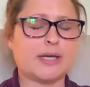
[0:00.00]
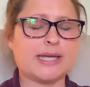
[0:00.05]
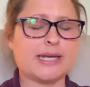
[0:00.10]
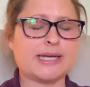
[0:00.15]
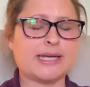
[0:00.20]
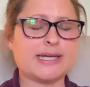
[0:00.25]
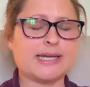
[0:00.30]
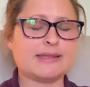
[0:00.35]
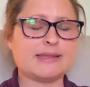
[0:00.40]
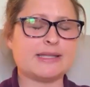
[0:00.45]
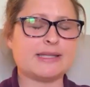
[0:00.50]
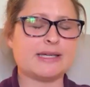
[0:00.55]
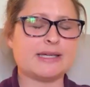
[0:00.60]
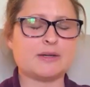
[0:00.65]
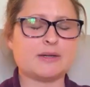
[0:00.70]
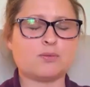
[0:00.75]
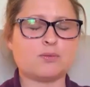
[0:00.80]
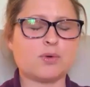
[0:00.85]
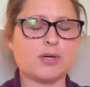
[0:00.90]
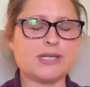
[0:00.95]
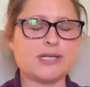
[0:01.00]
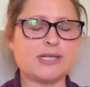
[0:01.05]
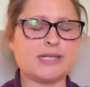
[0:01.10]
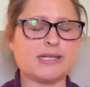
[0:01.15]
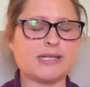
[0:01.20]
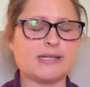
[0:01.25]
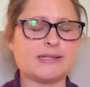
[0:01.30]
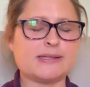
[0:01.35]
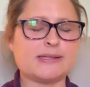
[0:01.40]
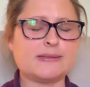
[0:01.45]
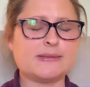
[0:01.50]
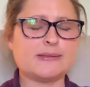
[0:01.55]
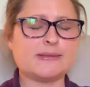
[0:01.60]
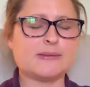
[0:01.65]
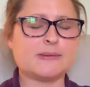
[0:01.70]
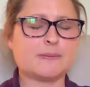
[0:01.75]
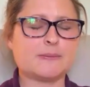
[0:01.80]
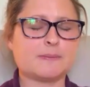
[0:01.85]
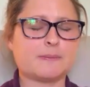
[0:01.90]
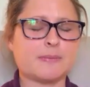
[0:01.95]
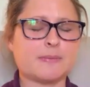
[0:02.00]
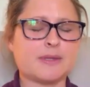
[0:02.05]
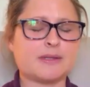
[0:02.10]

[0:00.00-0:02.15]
and I can't think of what it is.